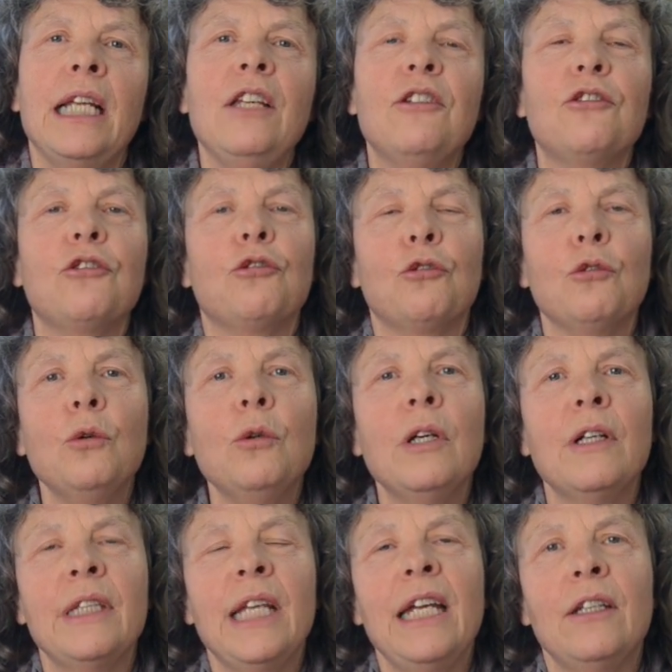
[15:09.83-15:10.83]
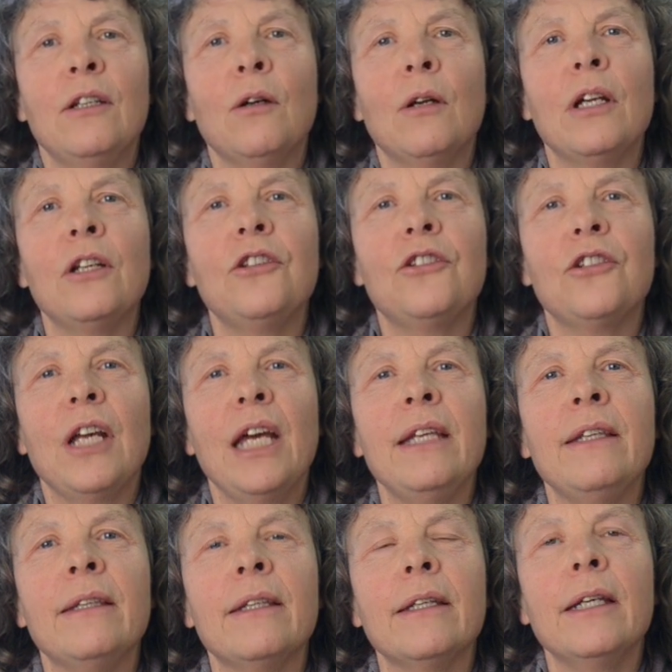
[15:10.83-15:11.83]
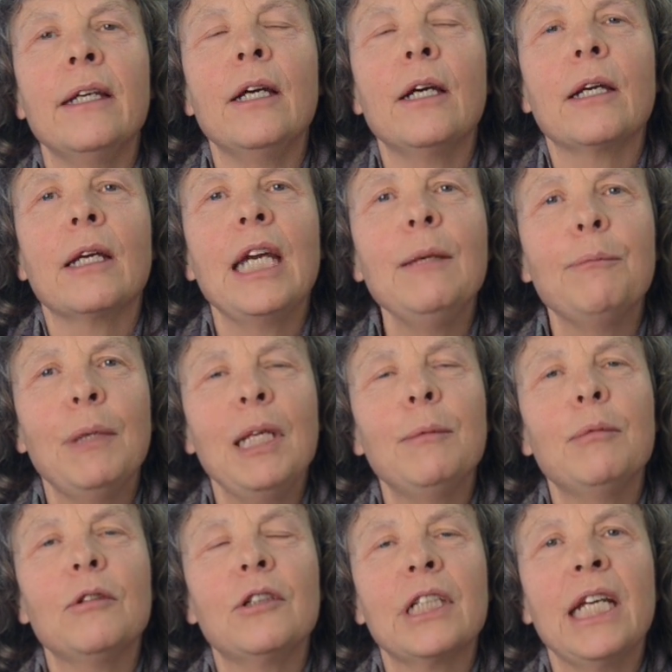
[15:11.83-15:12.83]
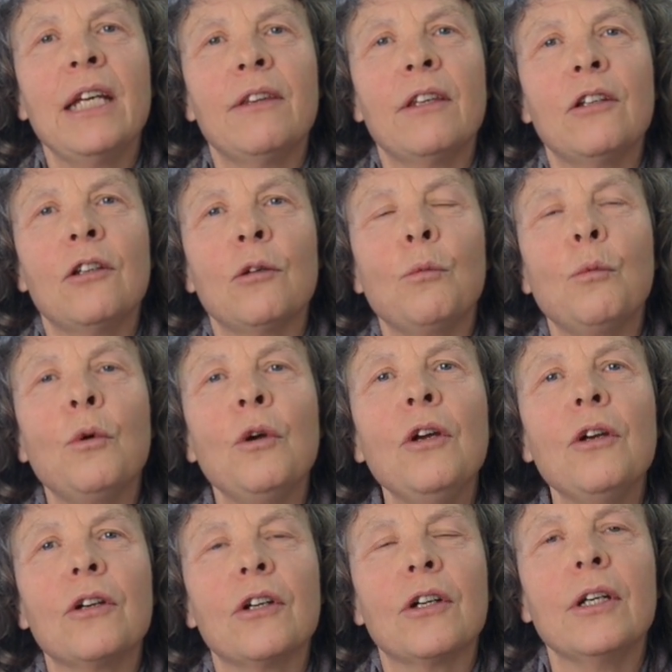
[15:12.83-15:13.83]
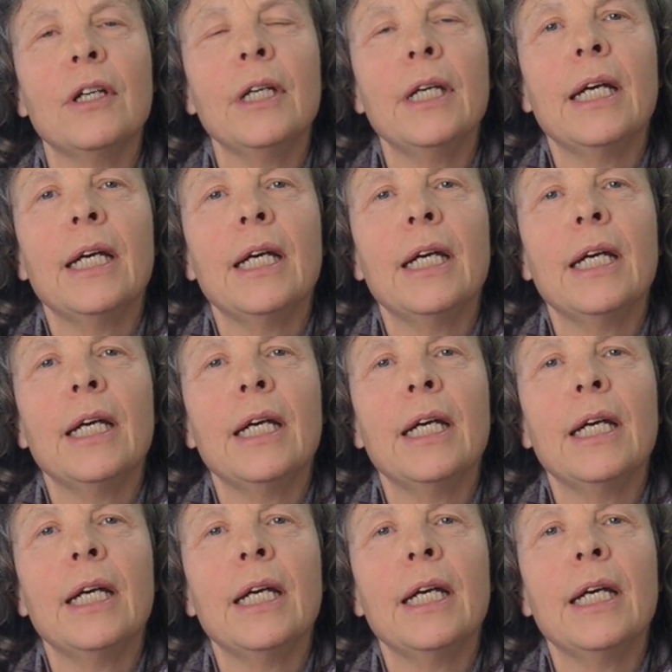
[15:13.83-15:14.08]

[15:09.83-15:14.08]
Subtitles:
Let's draw on that knowledge and get people together to work,